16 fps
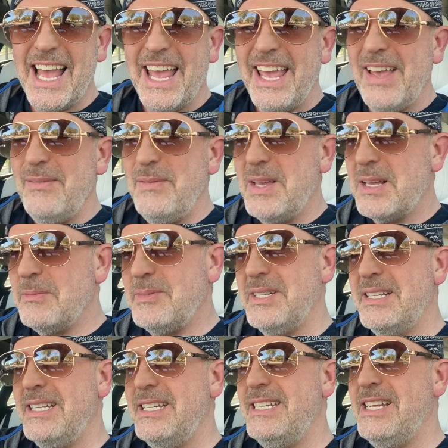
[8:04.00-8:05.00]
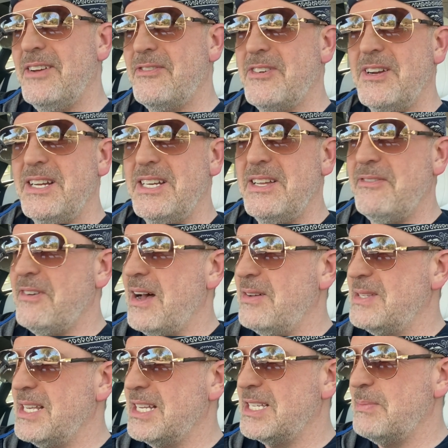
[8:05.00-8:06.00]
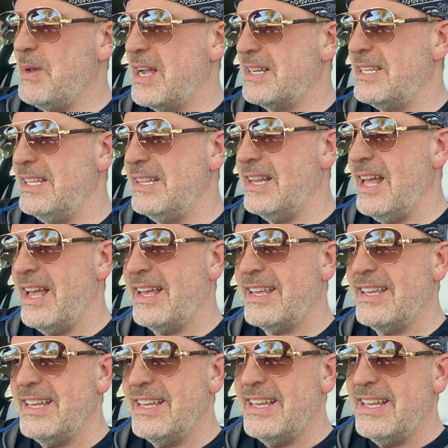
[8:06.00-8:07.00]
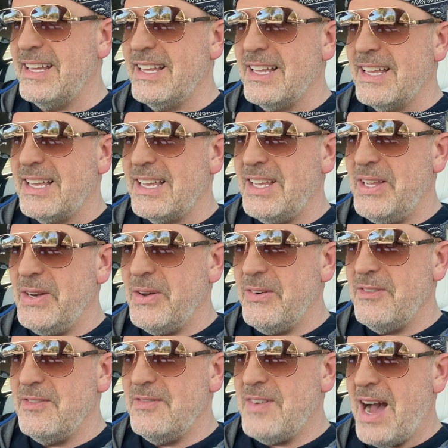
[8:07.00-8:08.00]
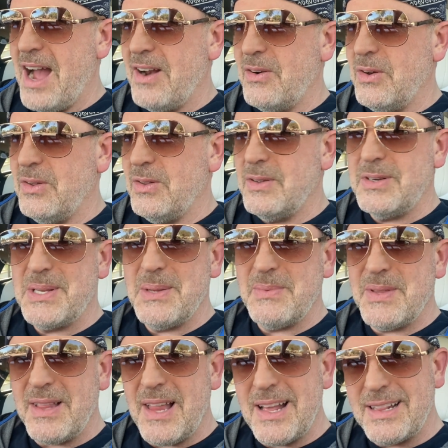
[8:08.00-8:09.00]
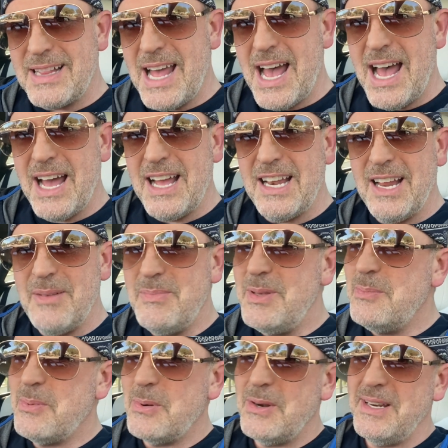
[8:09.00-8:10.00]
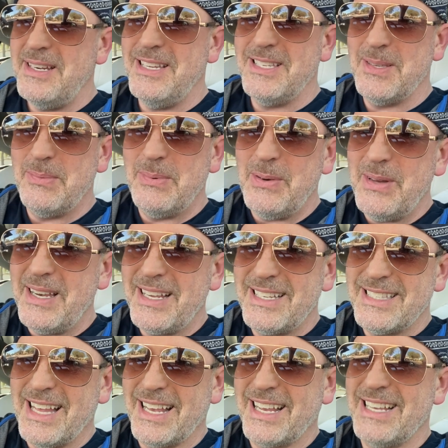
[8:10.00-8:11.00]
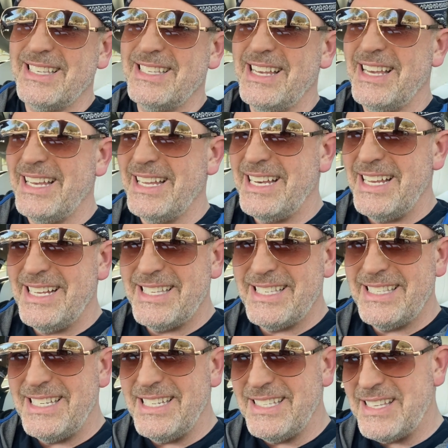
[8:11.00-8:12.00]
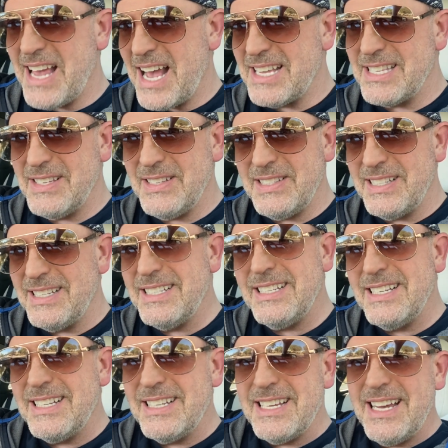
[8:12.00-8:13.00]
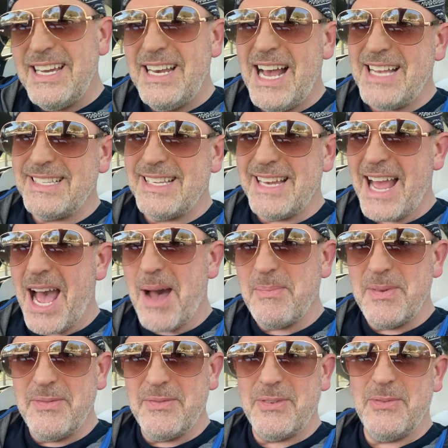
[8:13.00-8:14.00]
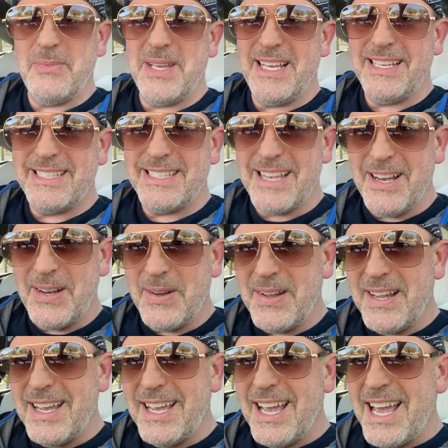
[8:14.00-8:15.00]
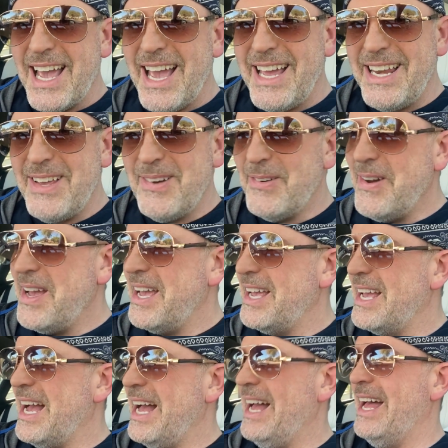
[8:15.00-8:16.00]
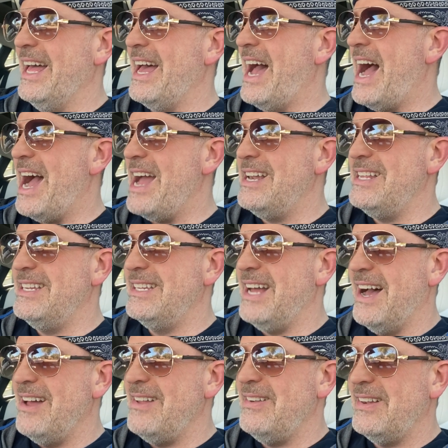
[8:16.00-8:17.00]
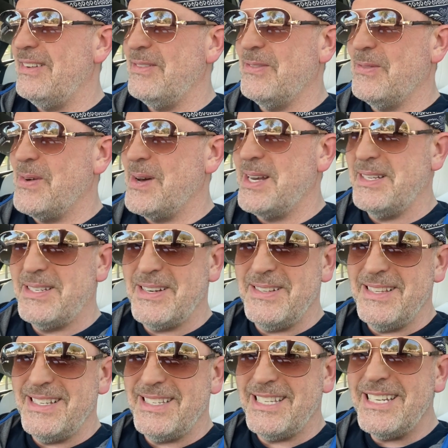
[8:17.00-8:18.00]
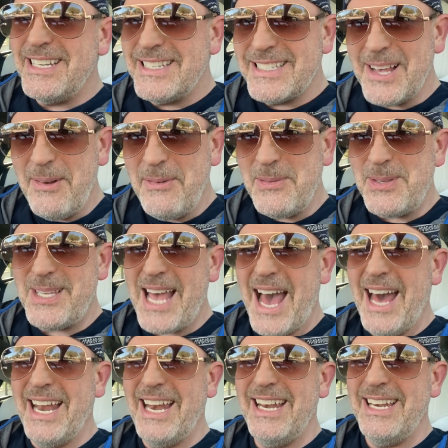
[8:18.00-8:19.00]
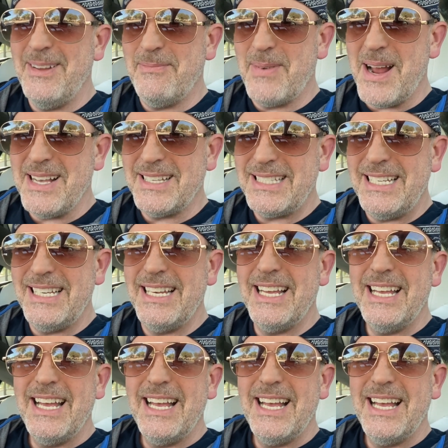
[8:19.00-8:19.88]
It'd be completely different if I was expecting, like, you know, viral or something like that. I'd be pretty disappointed, because like I said, it hasn't happened for me. So anyway, I did not want to turn this into something sad and depressing.